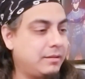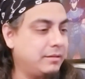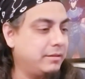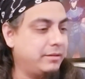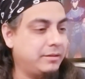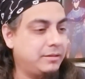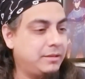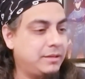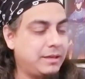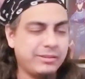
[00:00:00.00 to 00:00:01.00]
A
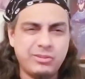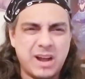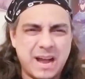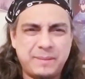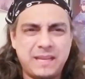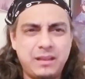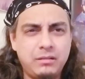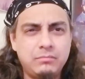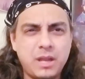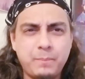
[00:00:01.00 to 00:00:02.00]
little hoppy,
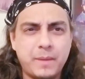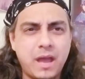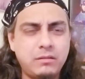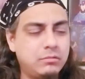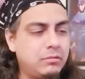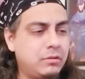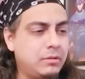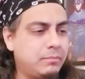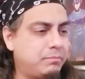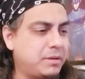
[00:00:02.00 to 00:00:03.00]
not bad,
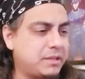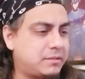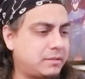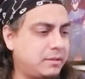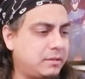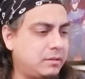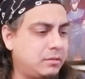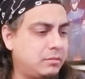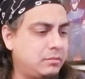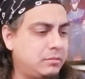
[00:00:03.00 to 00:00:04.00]
but
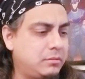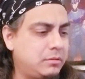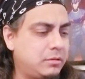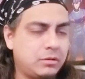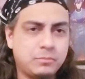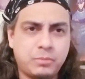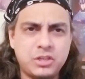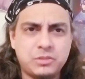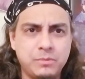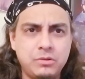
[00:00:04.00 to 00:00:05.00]
pretty
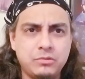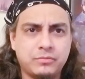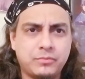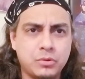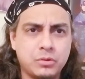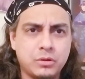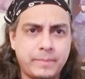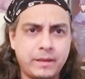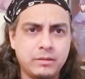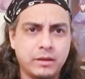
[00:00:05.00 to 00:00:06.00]
smooth for a
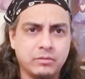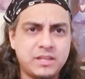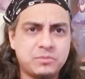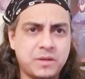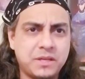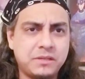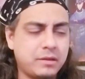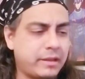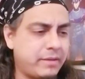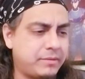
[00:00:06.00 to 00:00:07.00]
pale ale. That's why
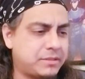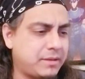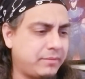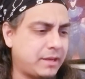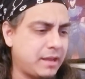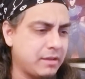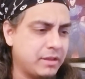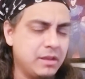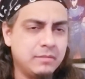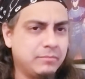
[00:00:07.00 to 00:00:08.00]
I gave it a 7.5.
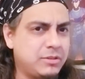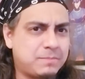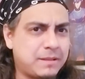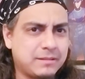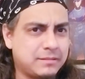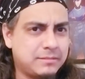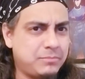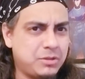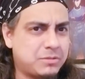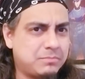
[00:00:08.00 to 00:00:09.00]

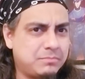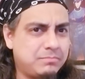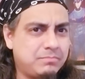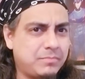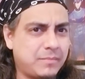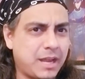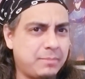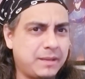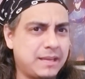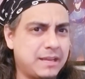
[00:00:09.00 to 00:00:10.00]
Most
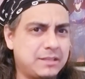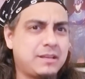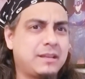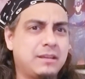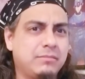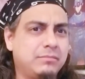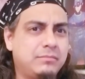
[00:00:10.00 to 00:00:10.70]
IPAs I give